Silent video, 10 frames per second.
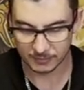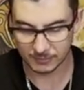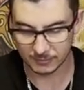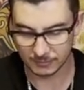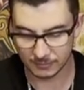
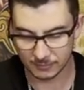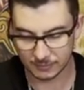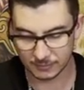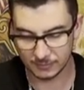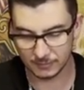
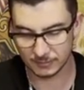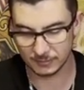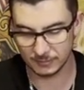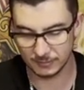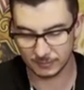
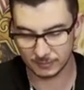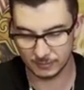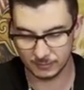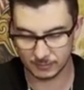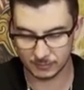
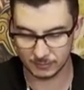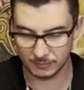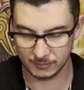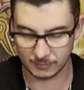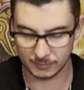
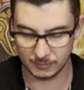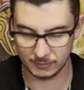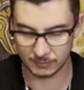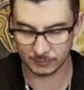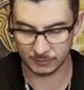
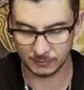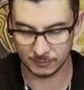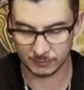This person isn't speaking.